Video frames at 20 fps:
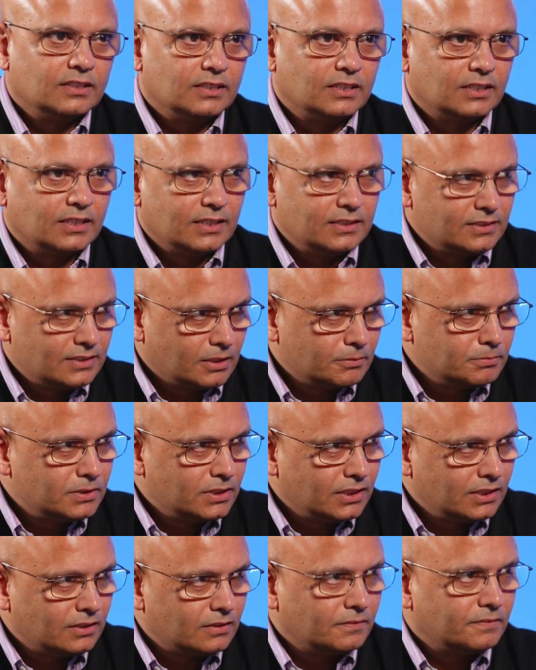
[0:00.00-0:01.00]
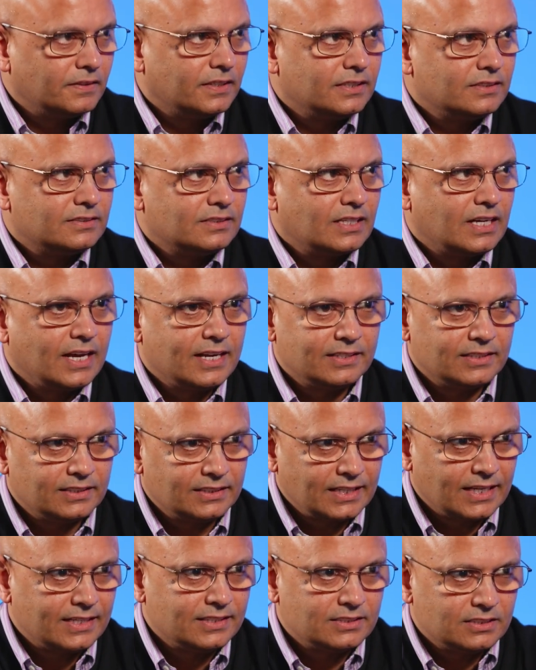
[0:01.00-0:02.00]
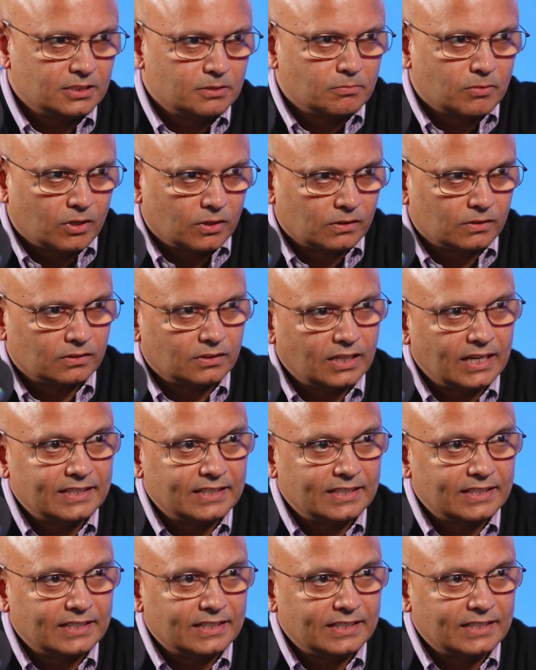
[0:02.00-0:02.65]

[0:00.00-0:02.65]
the consumption interface and the tenancy model.